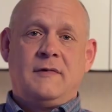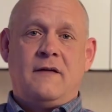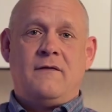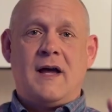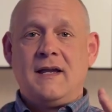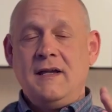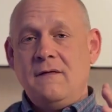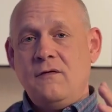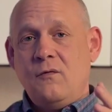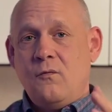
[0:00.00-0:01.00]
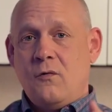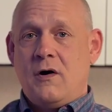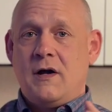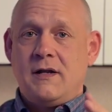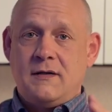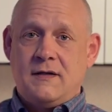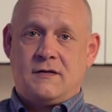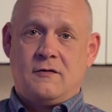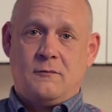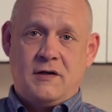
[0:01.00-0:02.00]
if I can give you one
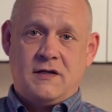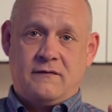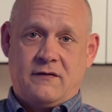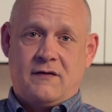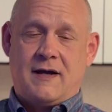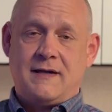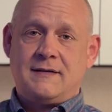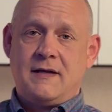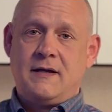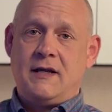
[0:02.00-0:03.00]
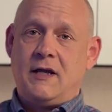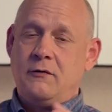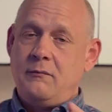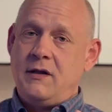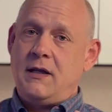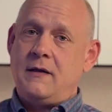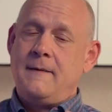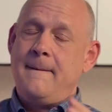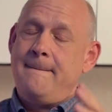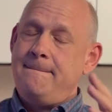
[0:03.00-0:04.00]
additional piece of advice, it would be
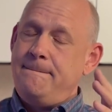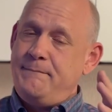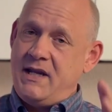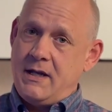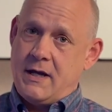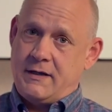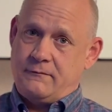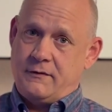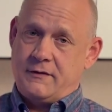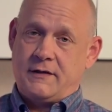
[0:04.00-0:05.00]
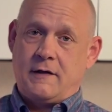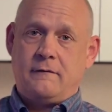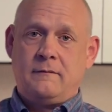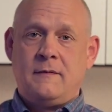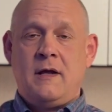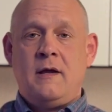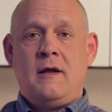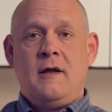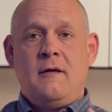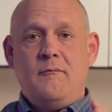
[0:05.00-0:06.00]
honest with yourself.
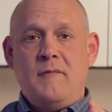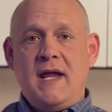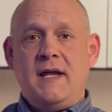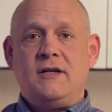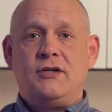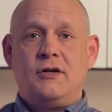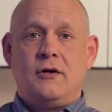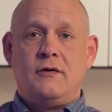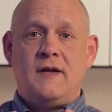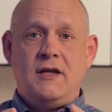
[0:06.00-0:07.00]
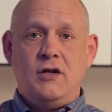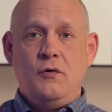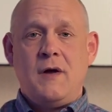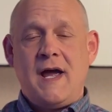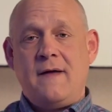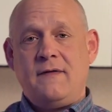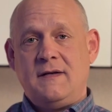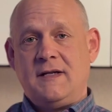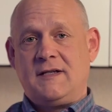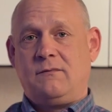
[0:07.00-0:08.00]
Make sure that you have the
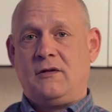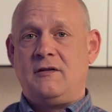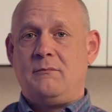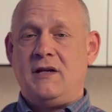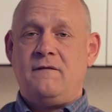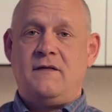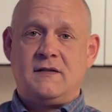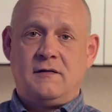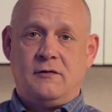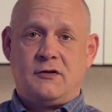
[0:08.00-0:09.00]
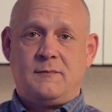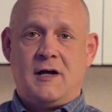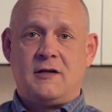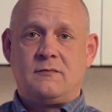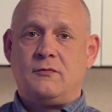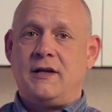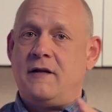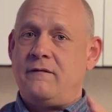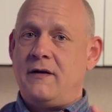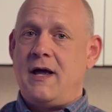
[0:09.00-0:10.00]
discipline to be fiscally responsible, and
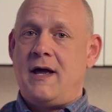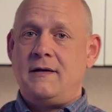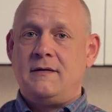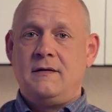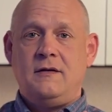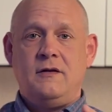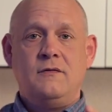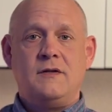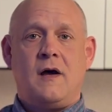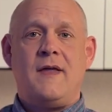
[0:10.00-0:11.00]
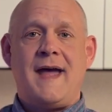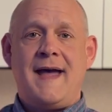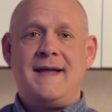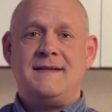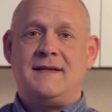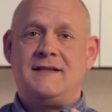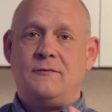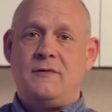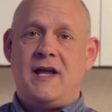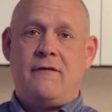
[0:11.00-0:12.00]
if not, use all the assets that
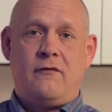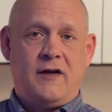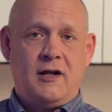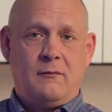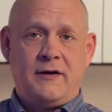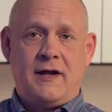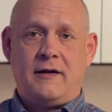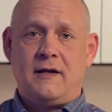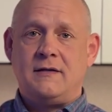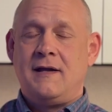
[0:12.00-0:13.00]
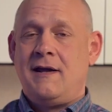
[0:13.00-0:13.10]
we have available nowadays.